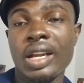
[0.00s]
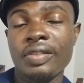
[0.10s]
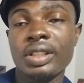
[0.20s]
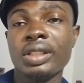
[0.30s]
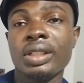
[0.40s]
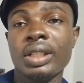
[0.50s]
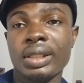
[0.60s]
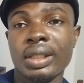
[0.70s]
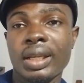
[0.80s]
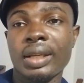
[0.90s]
Having
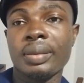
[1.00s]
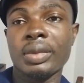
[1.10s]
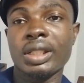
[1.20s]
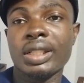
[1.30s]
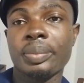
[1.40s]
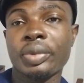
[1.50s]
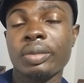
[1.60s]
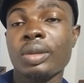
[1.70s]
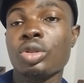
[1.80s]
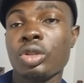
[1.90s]
the
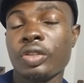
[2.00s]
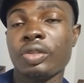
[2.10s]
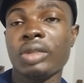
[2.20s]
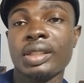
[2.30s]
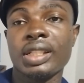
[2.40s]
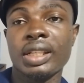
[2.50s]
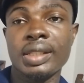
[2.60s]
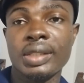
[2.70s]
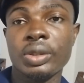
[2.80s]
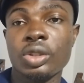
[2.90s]
problem-solving
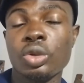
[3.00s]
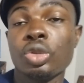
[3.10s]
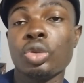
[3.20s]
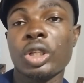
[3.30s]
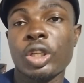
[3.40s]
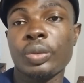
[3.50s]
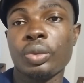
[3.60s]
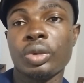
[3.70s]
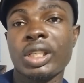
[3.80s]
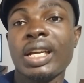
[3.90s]
mentality is going to help you.